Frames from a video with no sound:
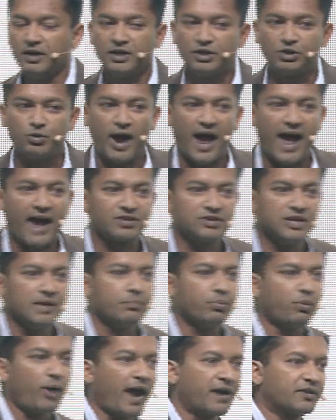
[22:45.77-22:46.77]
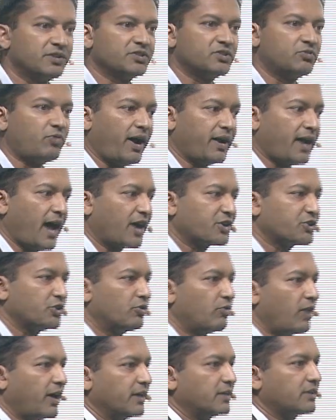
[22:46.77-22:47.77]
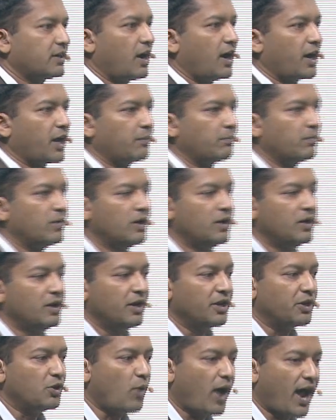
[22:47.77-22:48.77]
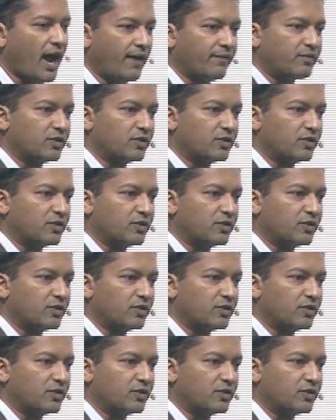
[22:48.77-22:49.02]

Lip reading: To actually practice right action, right time, you have